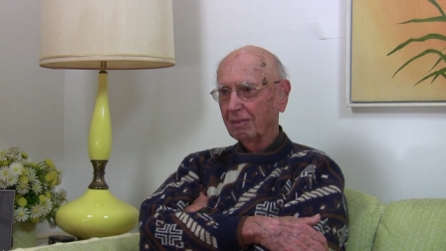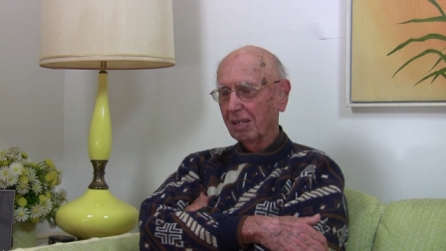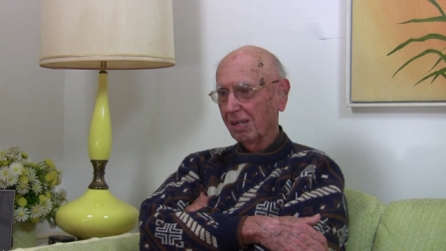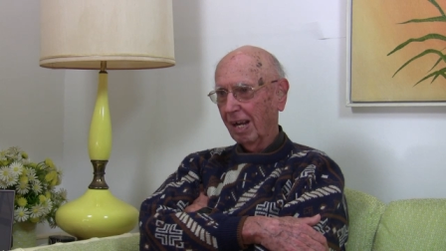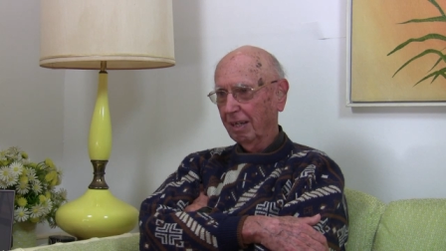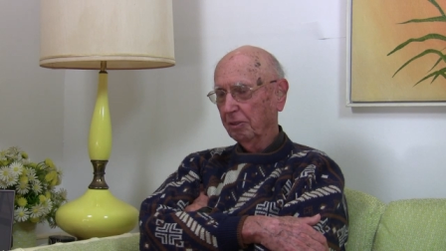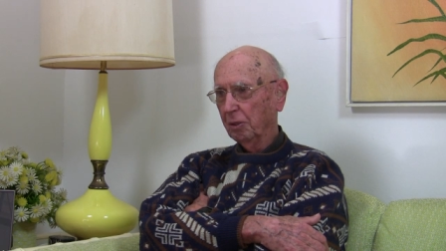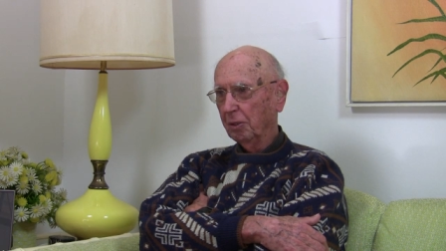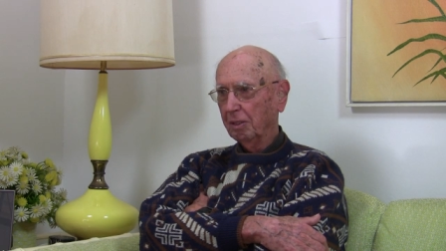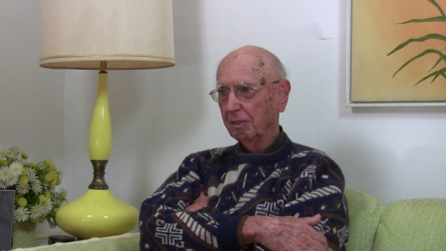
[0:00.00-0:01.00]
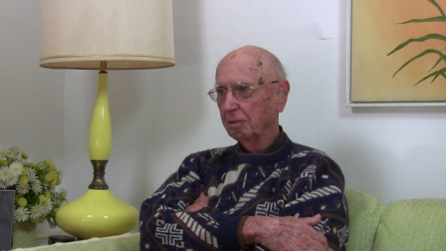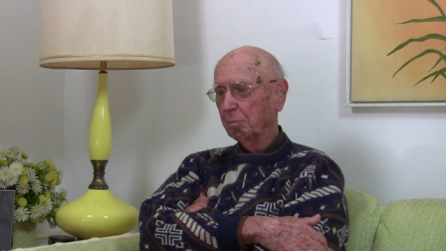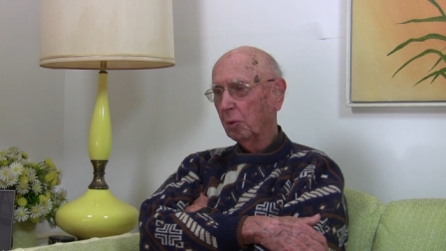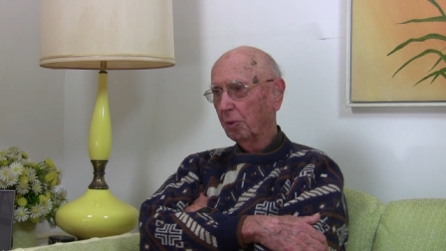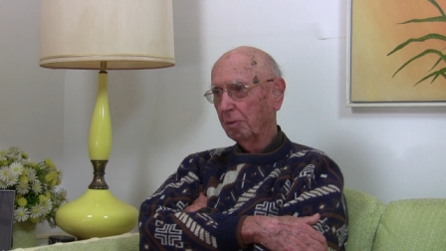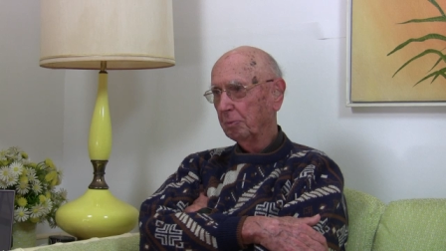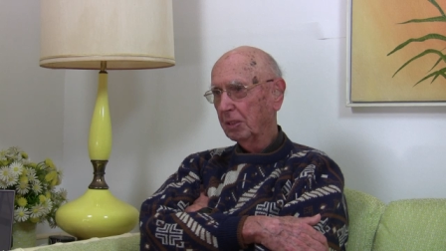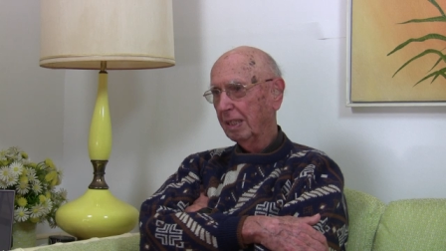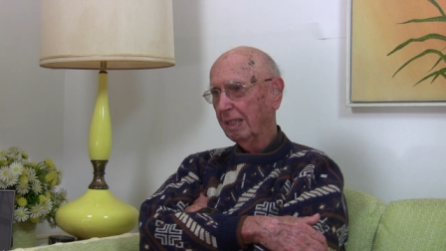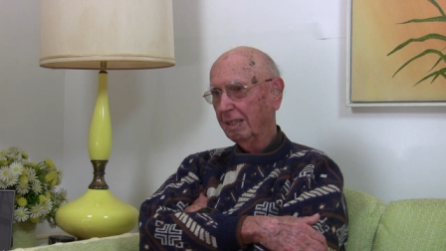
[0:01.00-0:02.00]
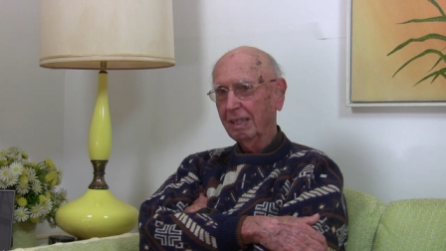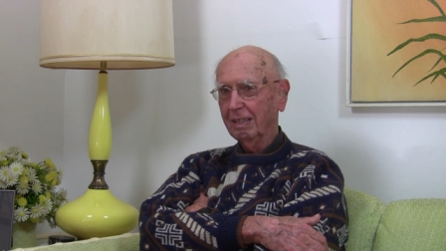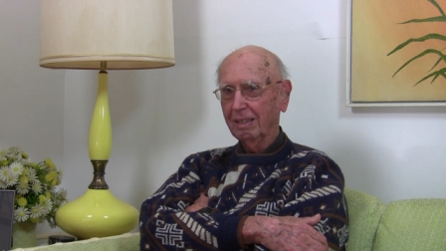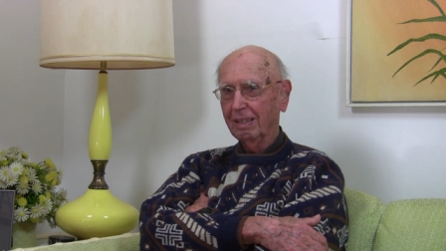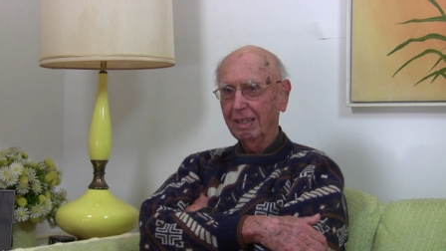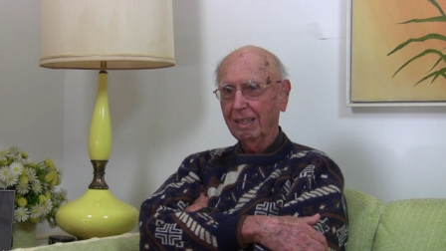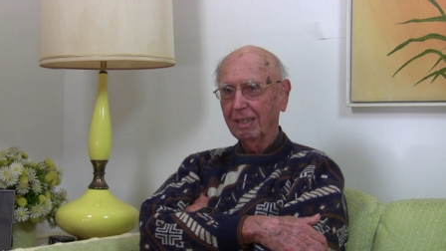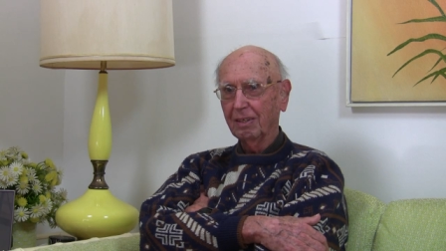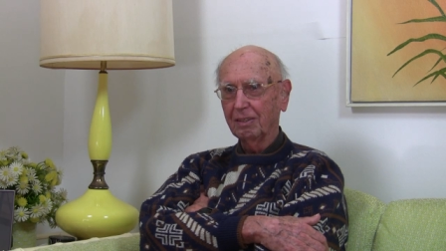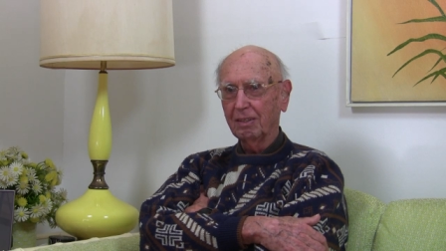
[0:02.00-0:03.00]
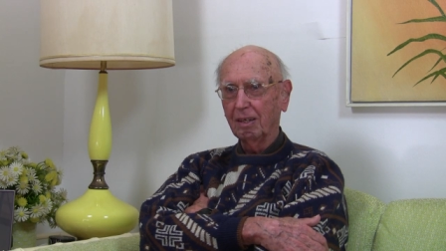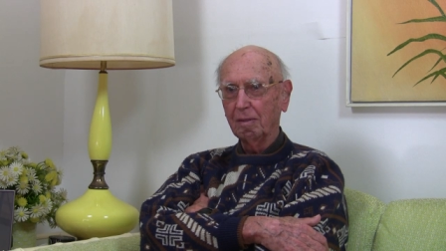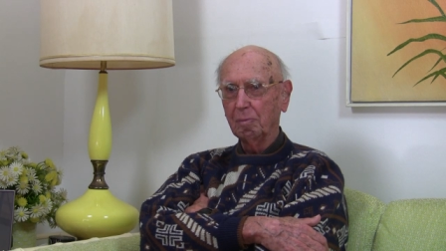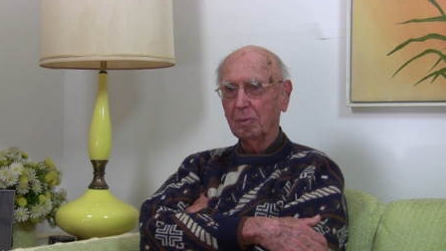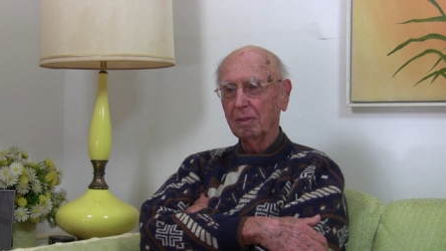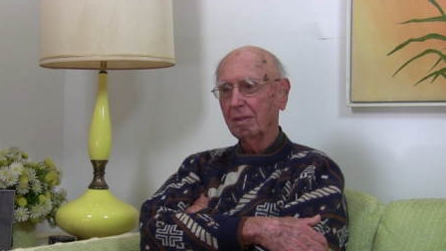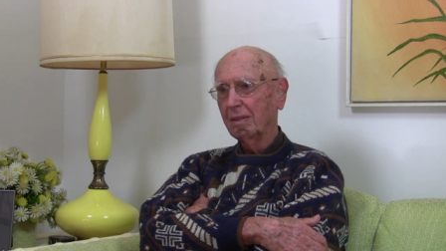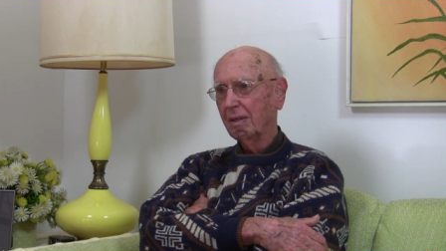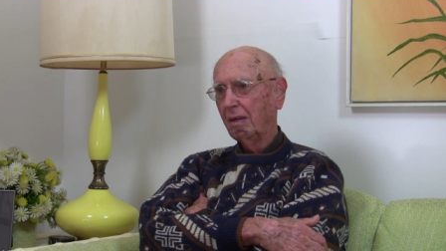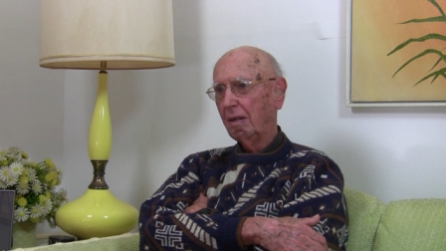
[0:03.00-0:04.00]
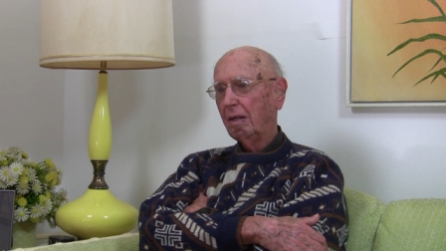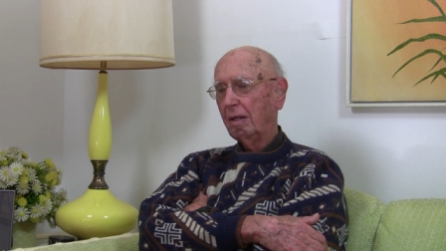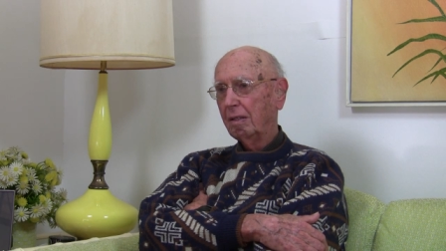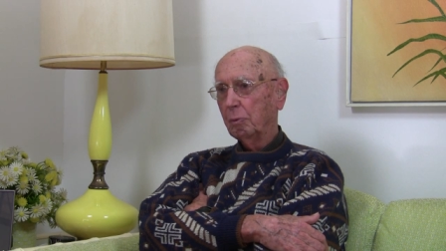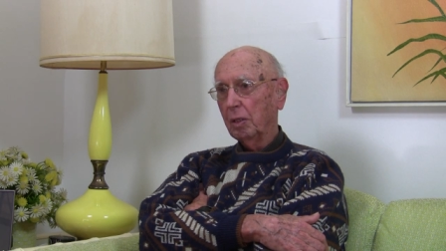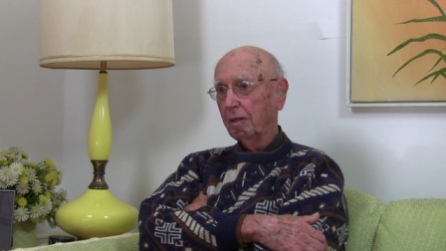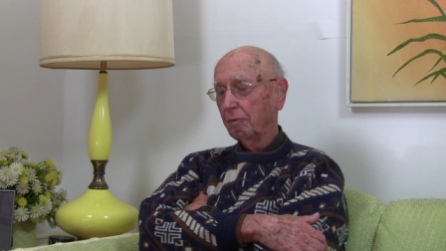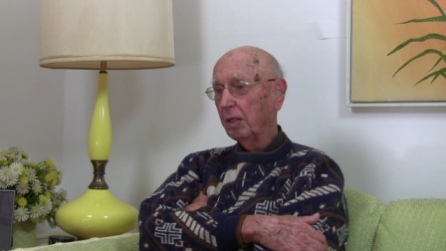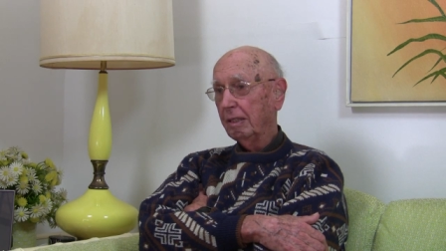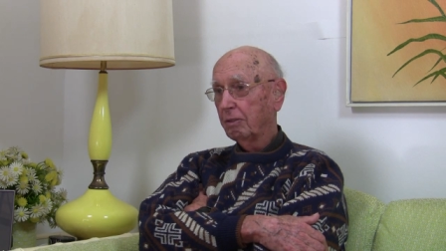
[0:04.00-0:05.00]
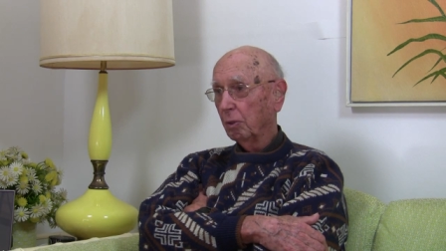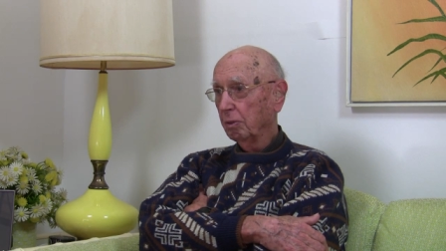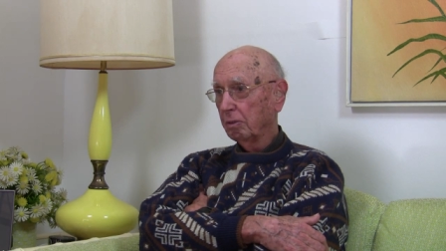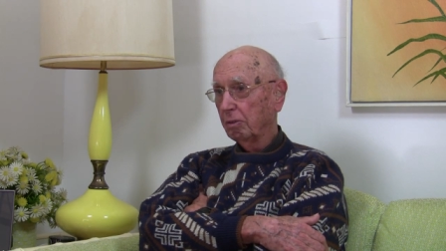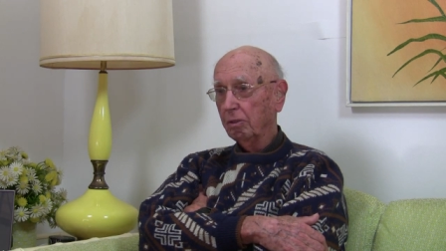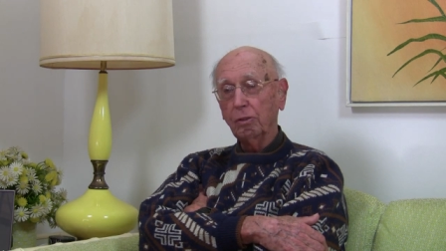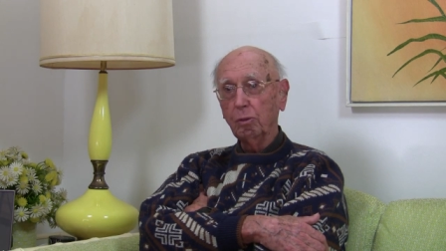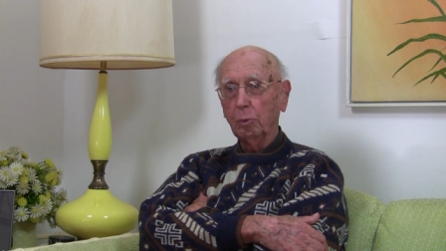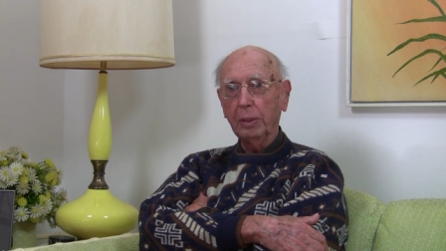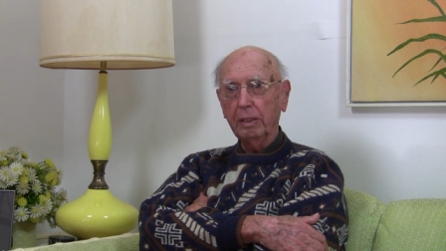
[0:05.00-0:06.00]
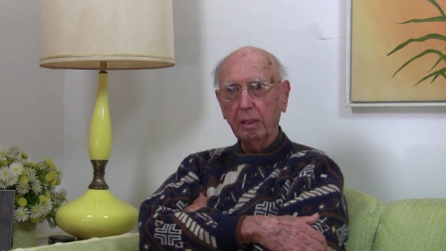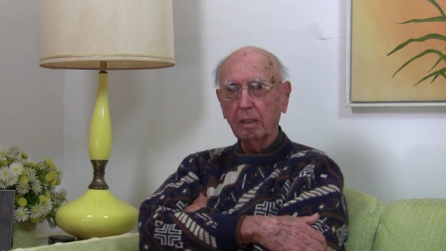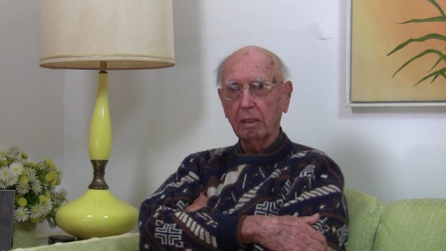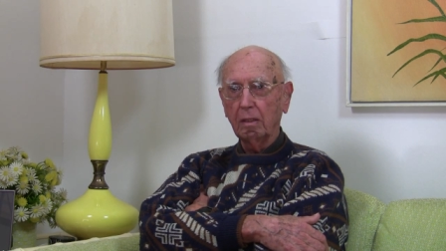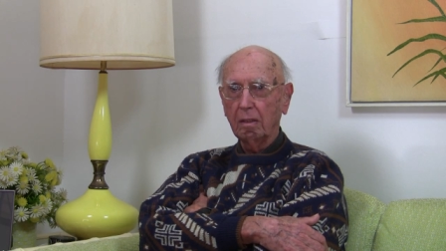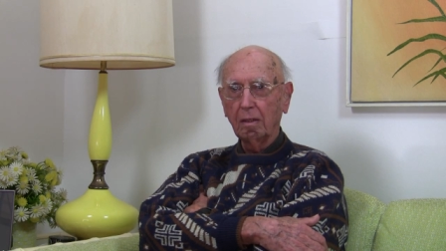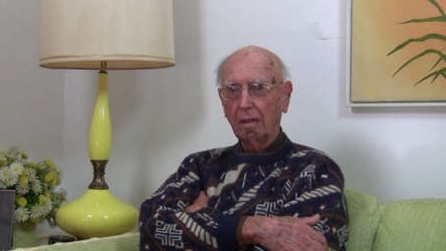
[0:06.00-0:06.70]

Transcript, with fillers: Well, I don't know that it's more upsetting then than any other time, but whatever they told us to do, we did,